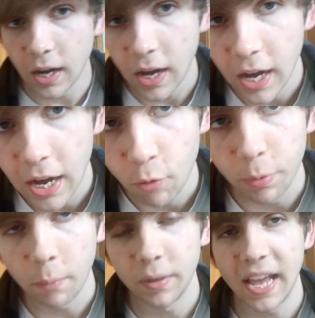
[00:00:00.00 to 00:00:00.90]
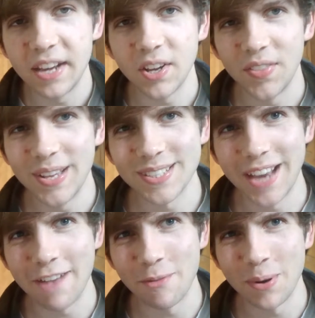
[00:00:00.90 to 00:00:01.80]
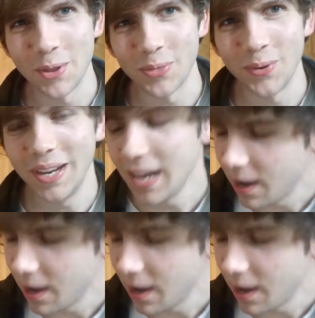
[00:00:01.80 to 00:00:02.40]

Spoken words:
we'll probably end on this and have a part 3.